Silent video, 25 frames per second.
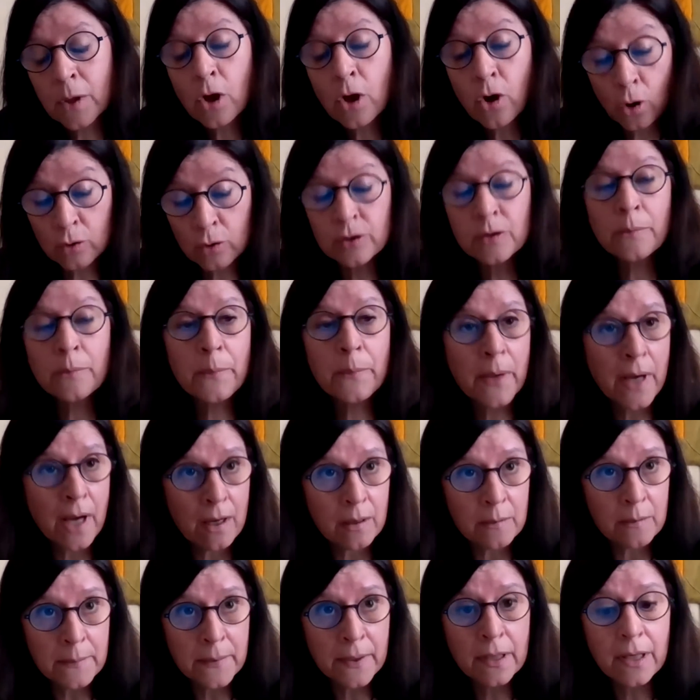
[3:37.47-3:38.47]
Golden
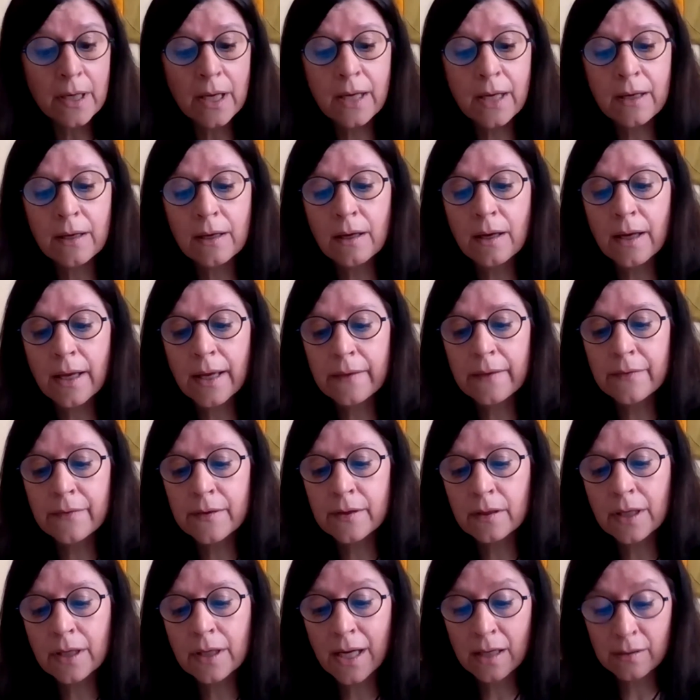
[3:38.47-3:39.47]
Palm at
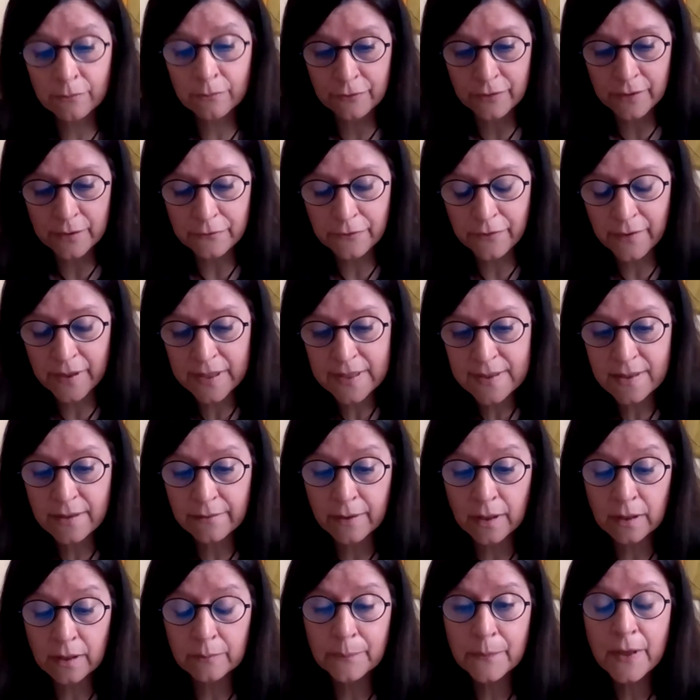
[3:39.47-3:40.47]
the Cannes Film
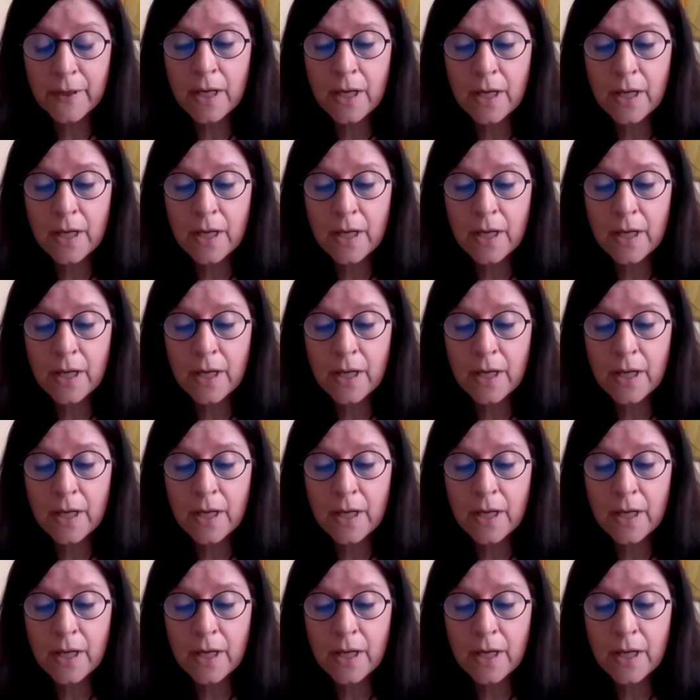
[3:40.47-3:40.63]
Festival.